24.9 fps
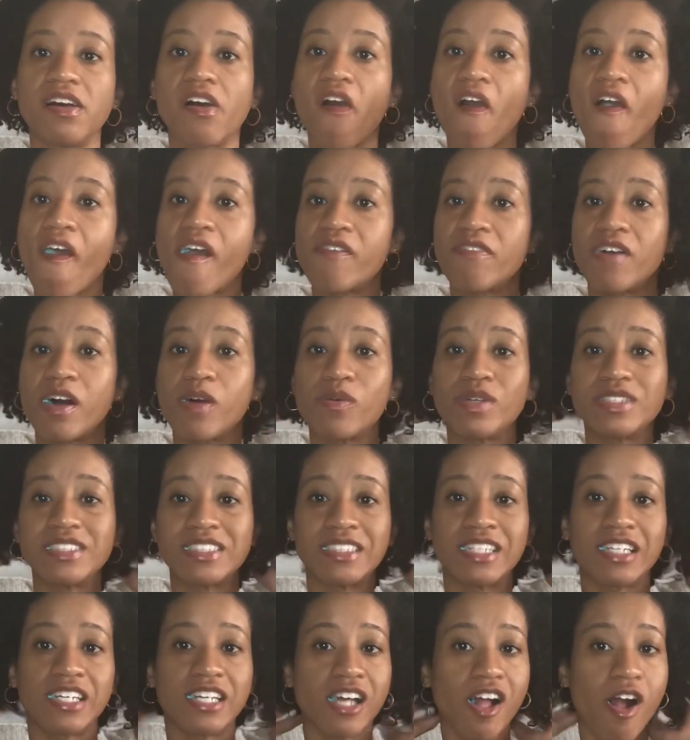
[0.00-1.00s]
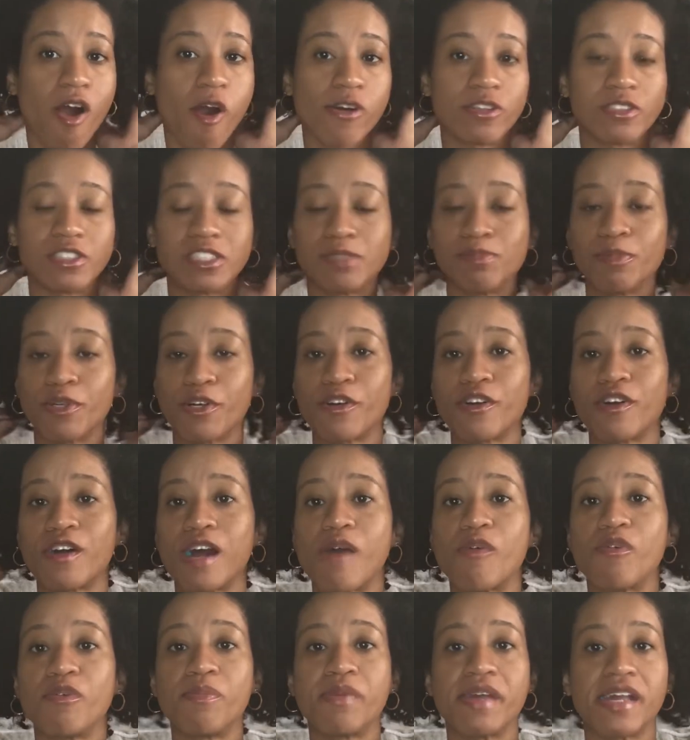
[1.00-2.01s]
if I wasn't a good wholesome girl, I
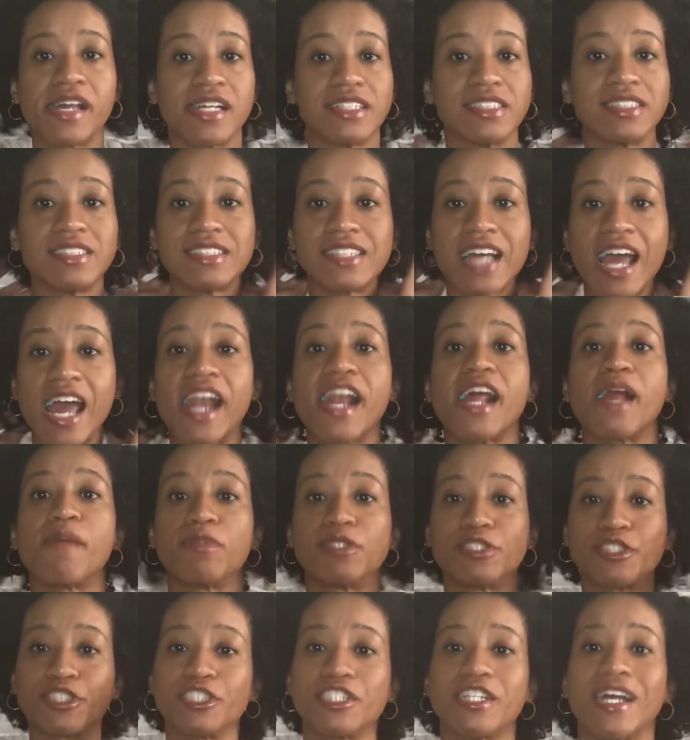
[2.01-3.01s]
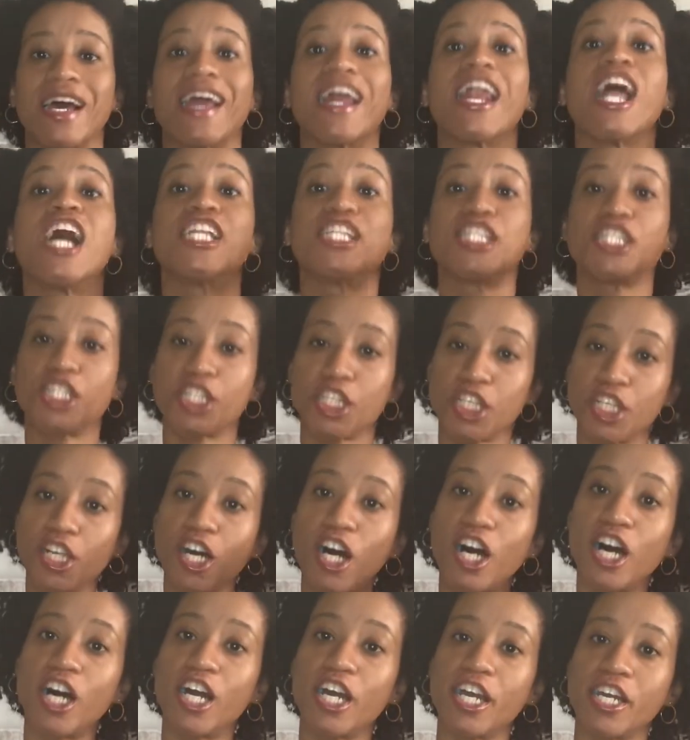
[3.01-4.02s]
would be at amateur night
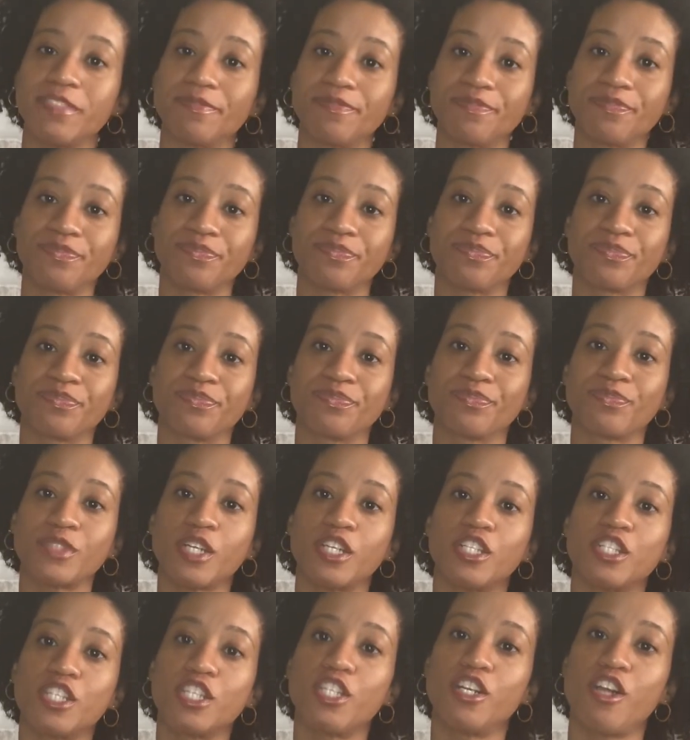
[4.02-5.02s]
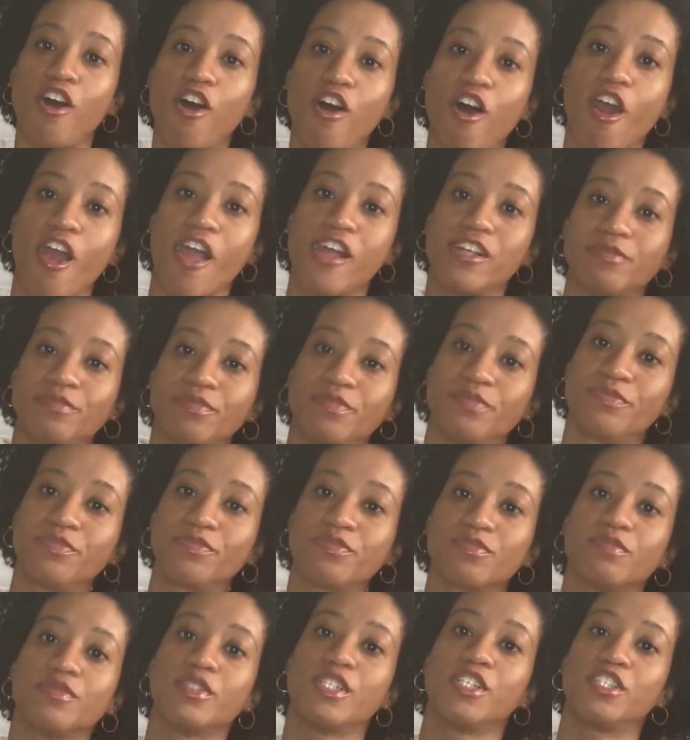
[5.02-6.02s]
tonight, tonight,
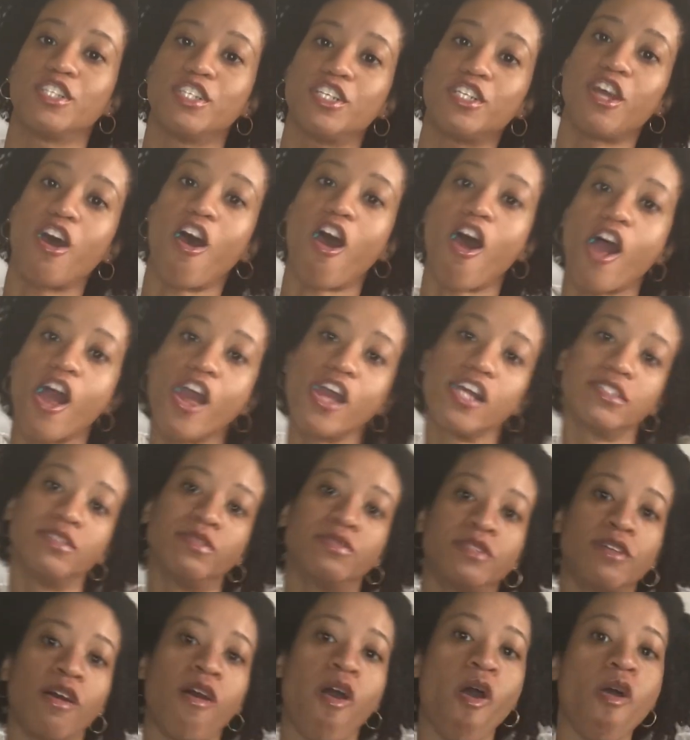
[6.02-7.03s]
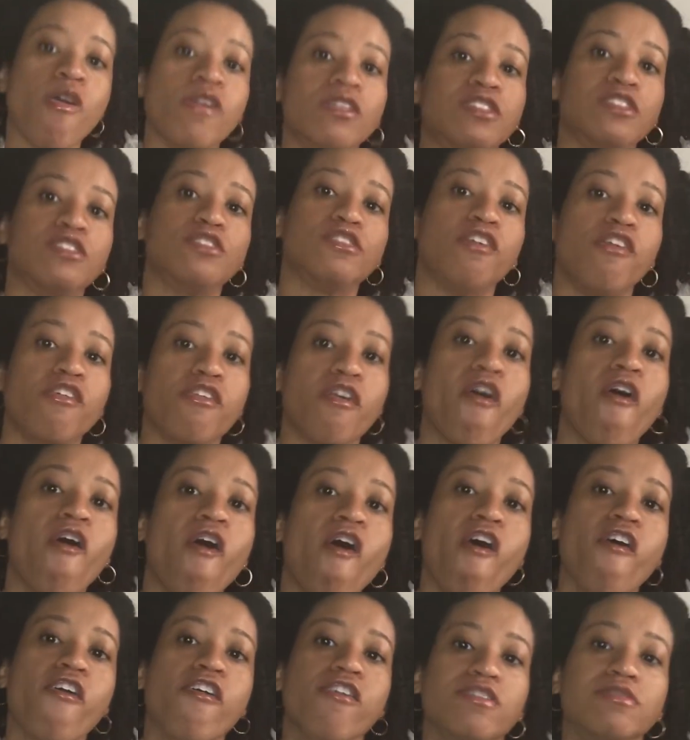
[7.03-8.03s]
tonight,
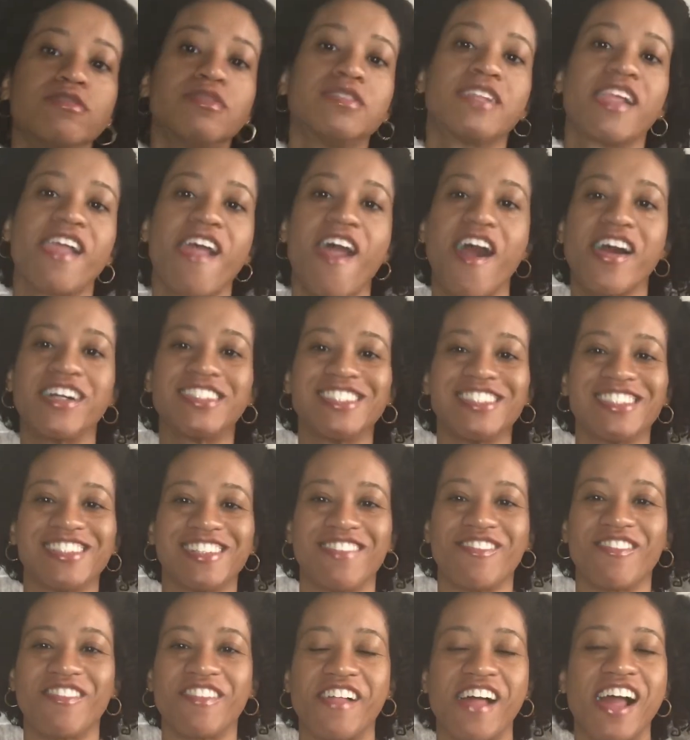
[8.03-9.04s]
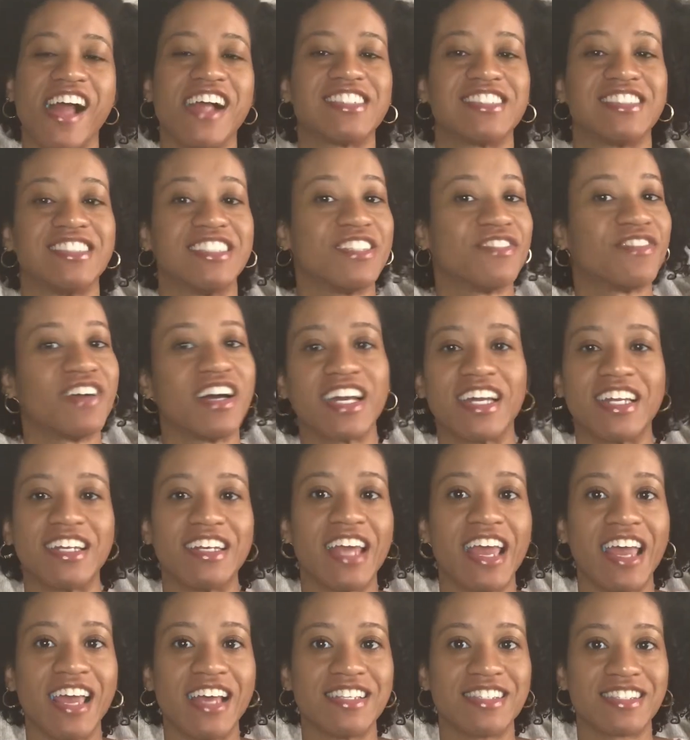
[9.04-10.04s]
tonight. Well, actually, if I could
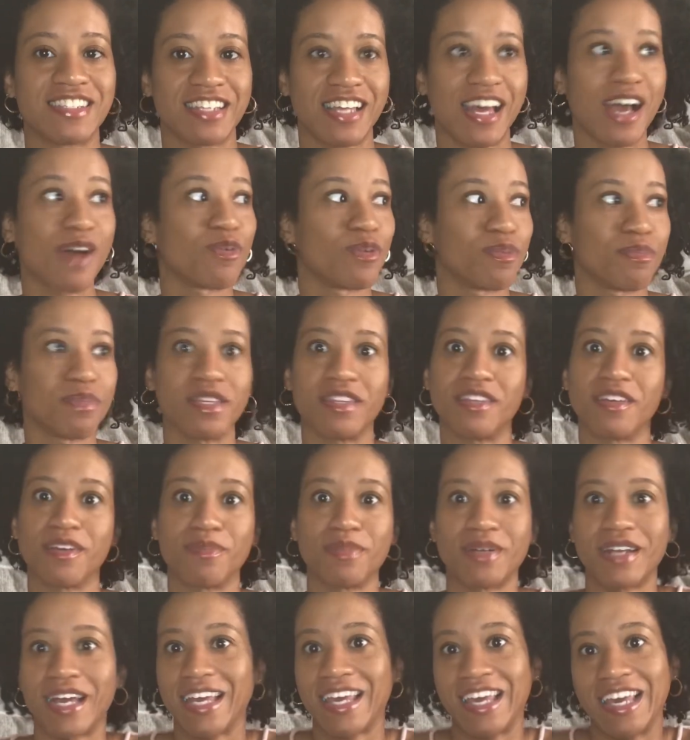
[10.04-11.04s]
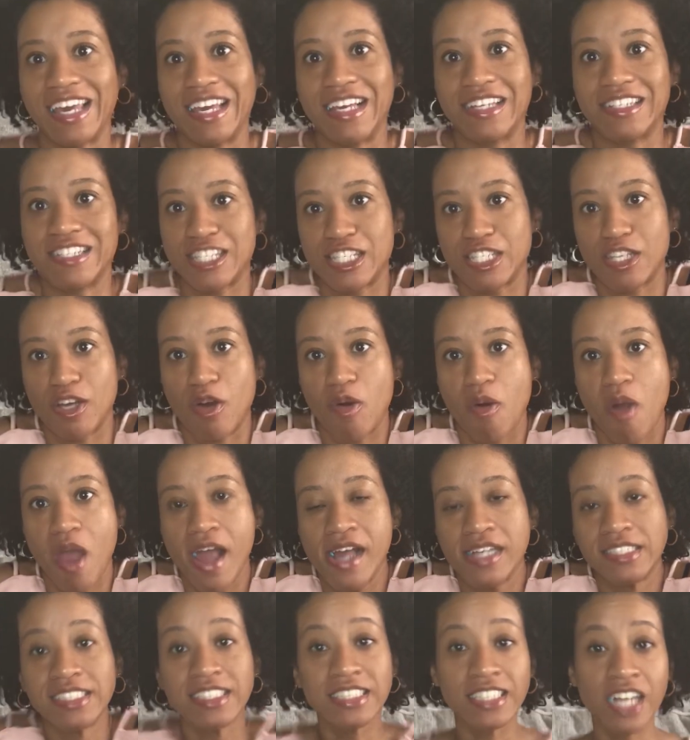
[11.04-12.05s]
dance, I would be there, but I can't. So
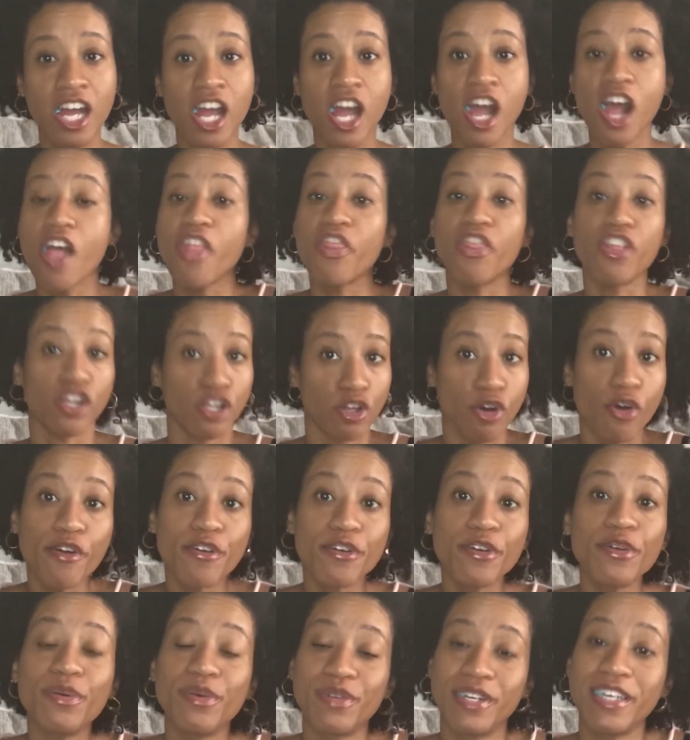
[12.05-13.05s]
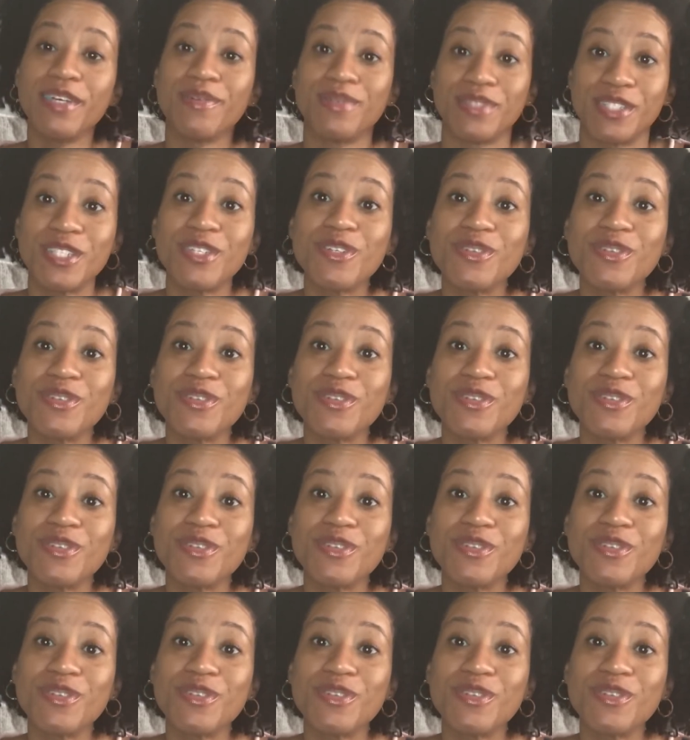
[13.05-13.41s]
the Lord knew what He was doing.